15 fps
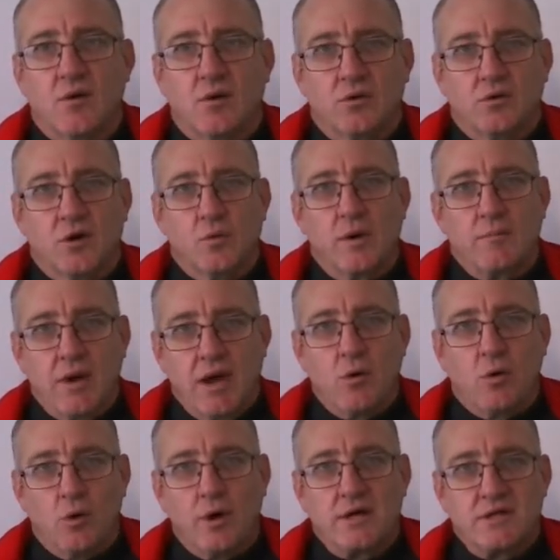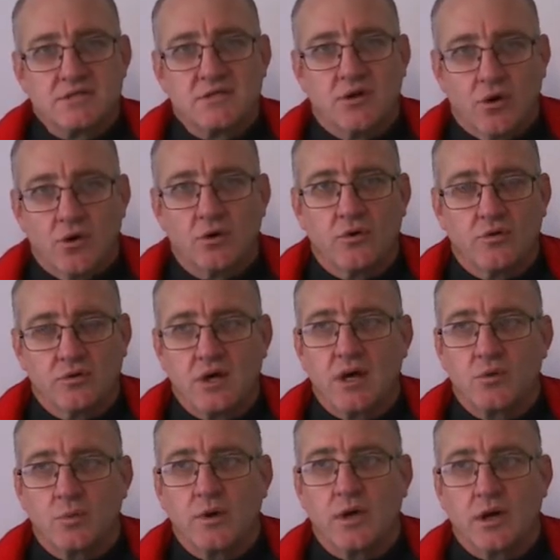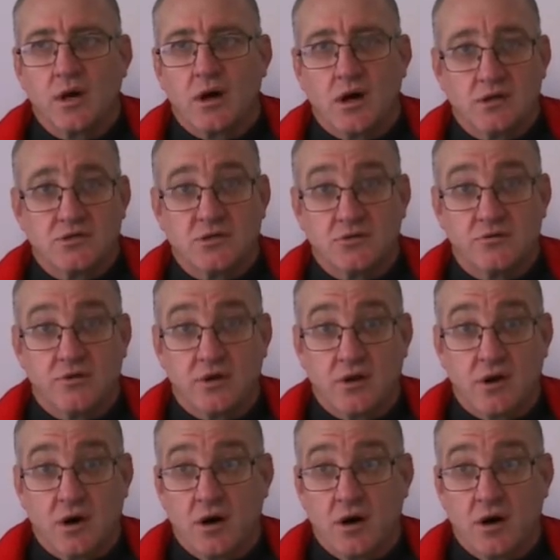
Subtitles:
although we may always know that we are children